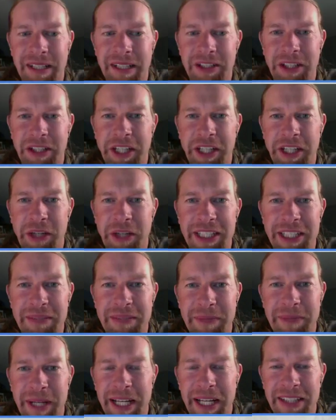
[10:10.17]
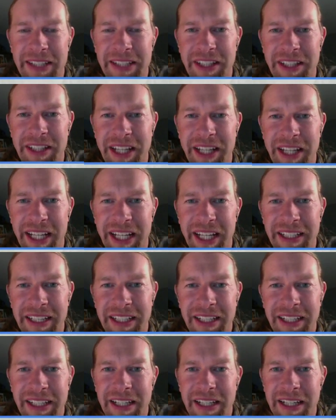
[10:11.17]
you did raised beds, and then
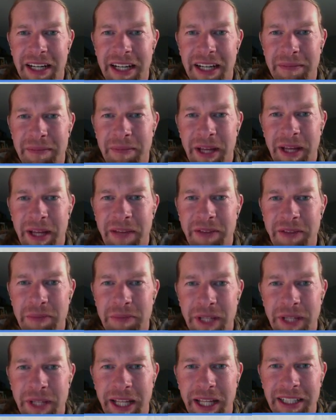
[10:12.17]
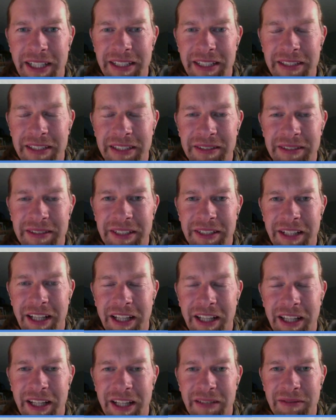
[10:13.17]
have you planted a
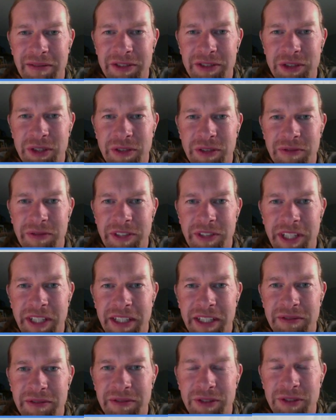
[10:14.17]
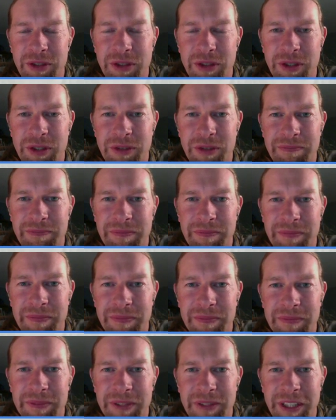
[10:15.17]
lot of sort of native or
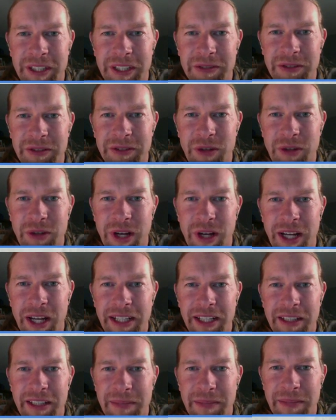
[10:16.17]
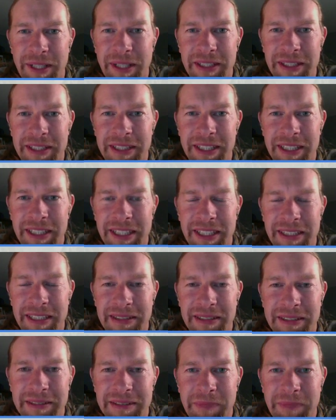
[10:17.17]
dry climate
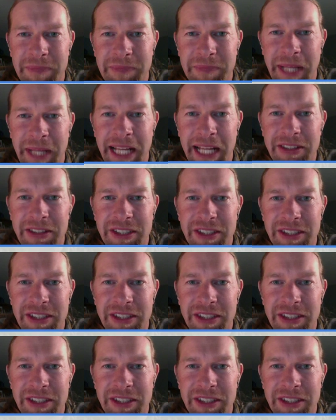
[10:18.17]
plants